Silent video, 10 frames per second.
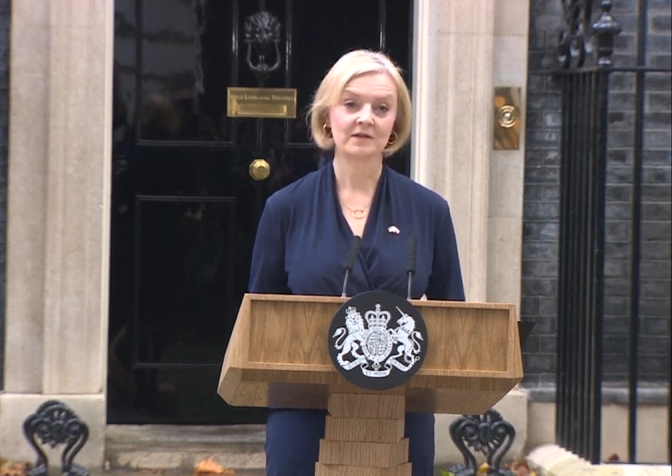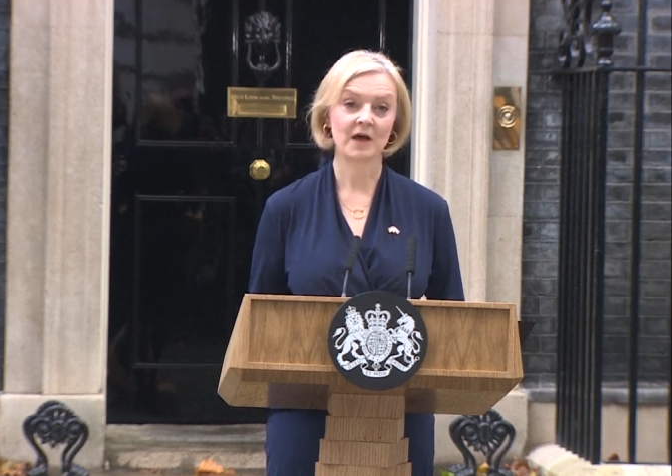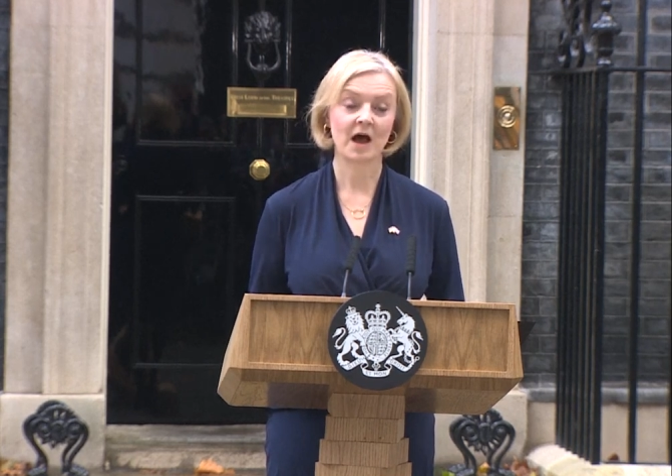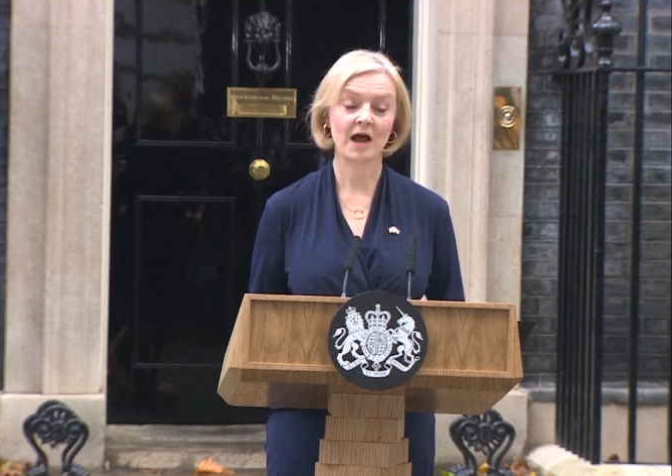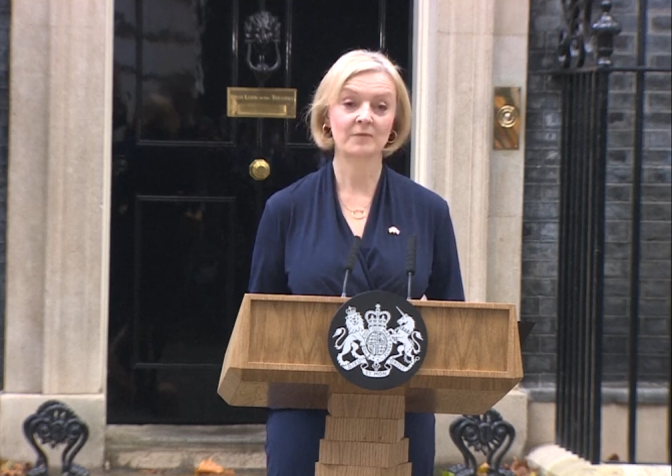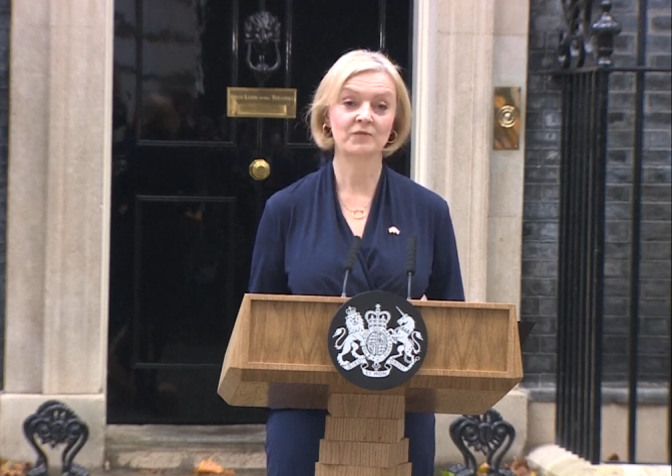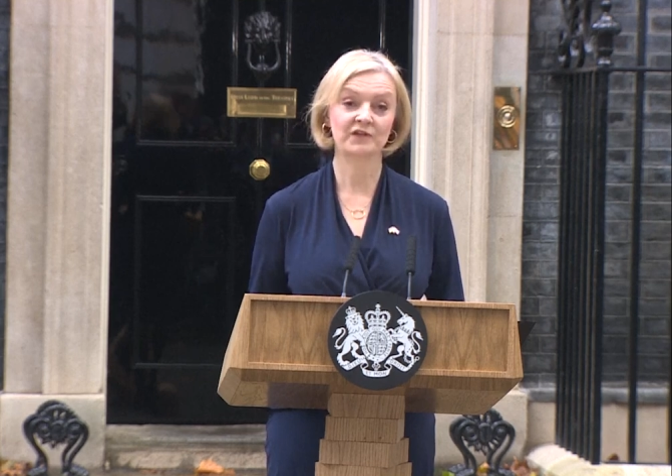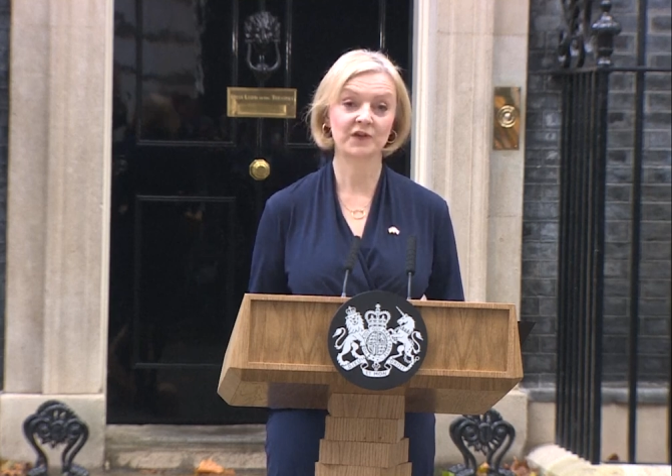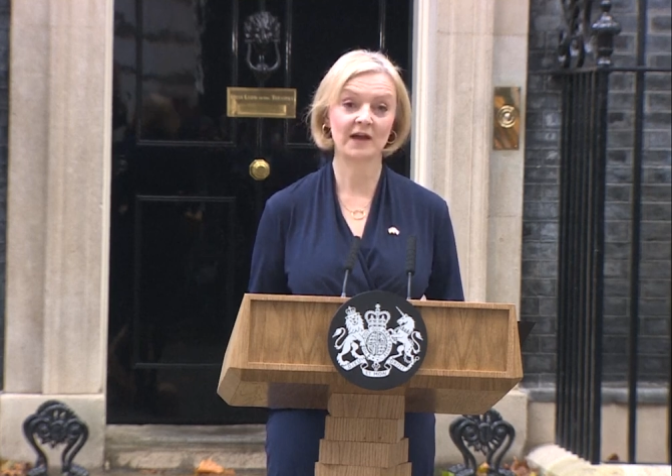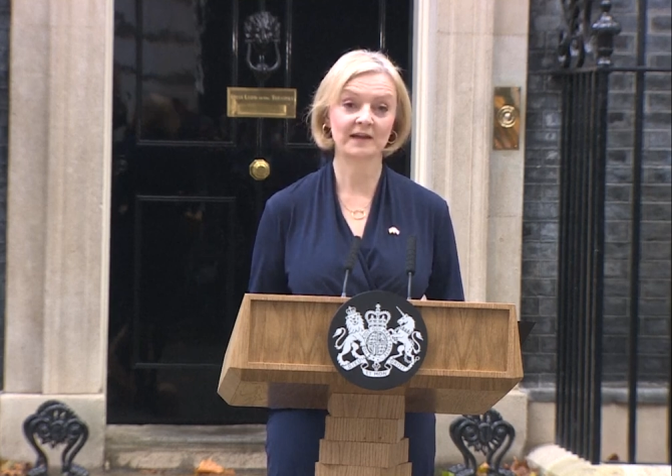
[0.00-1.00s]
that I am
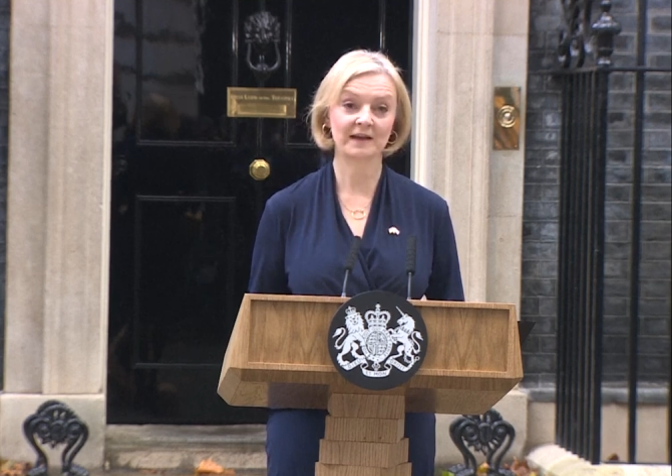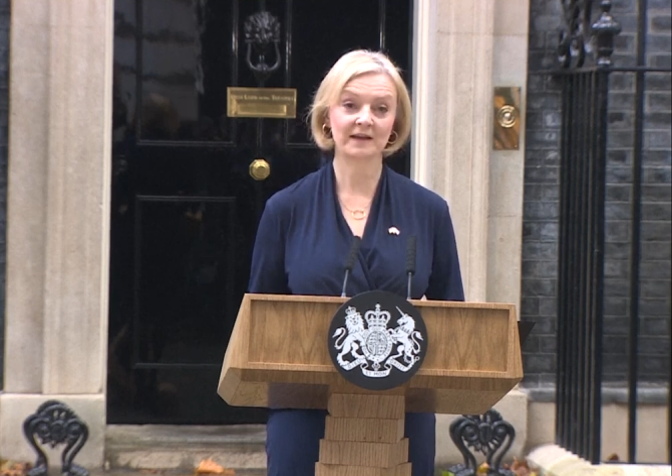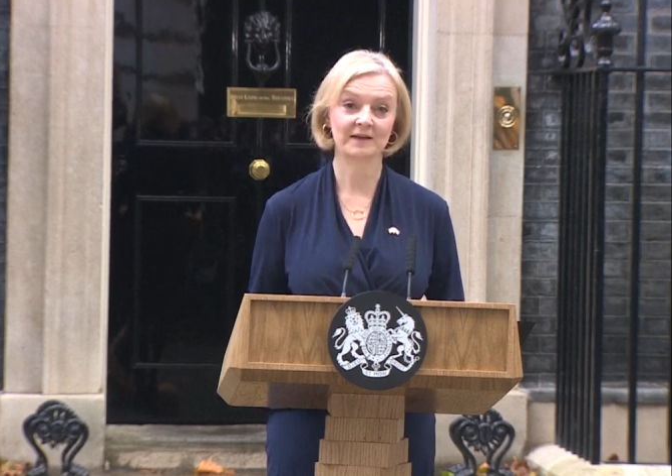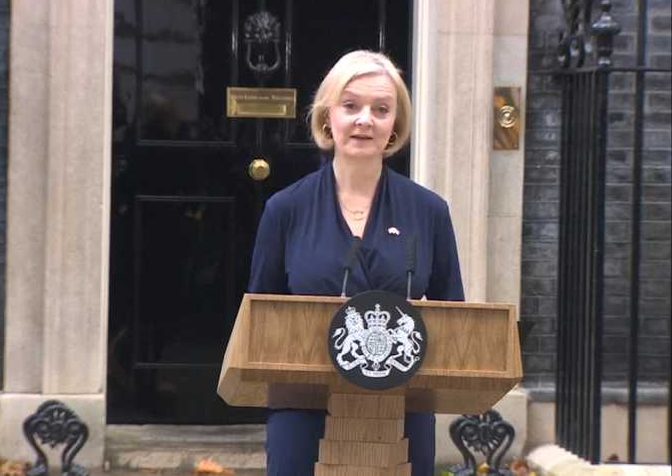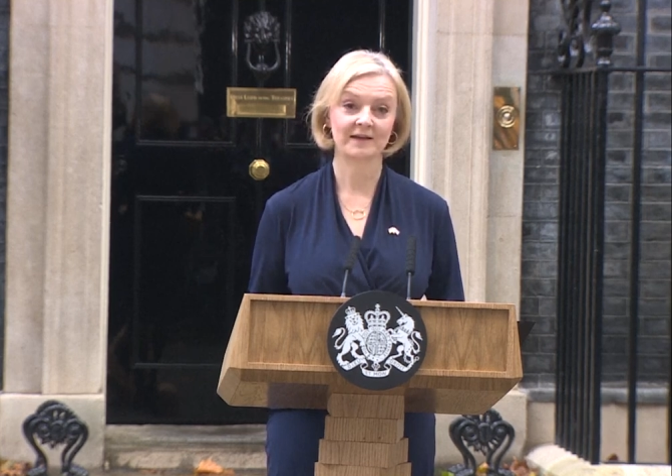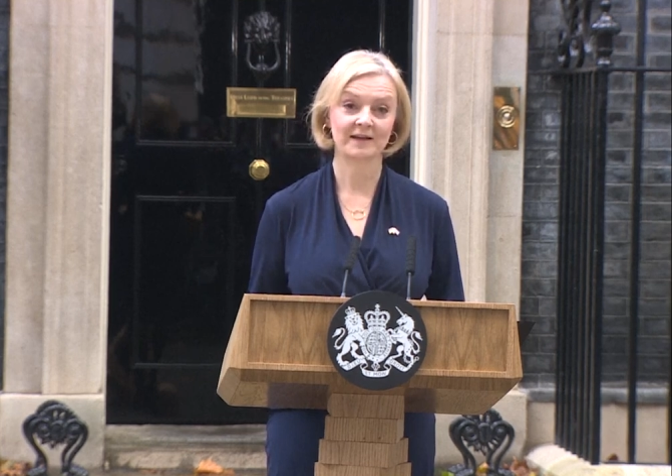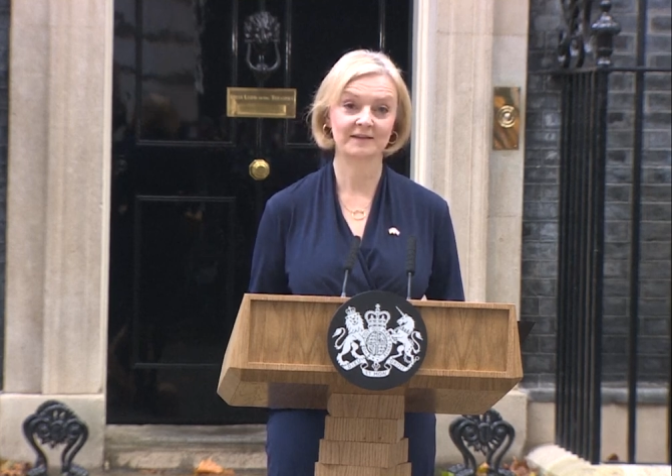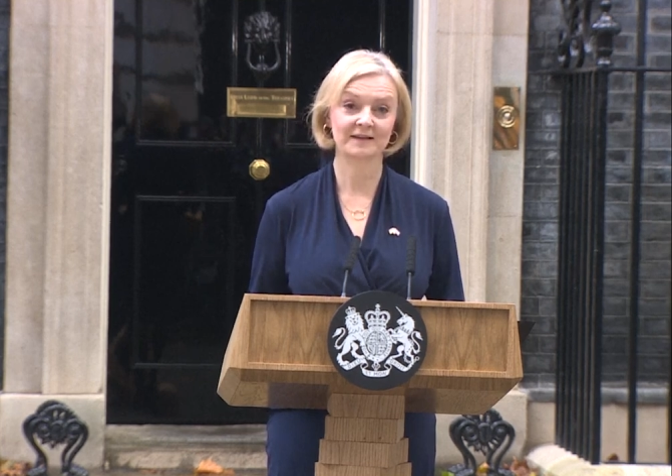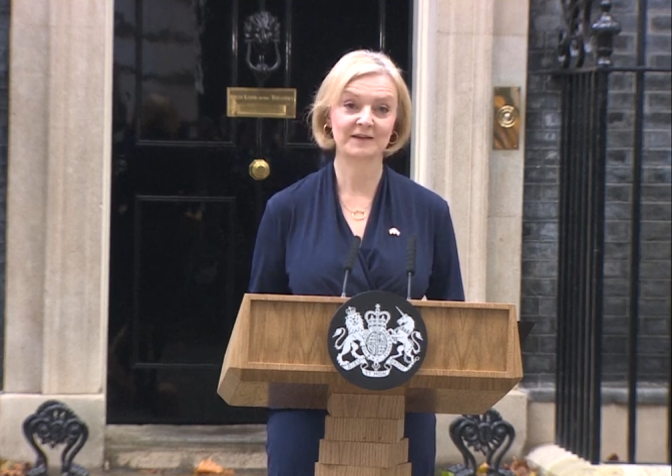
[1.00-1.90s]
resigning as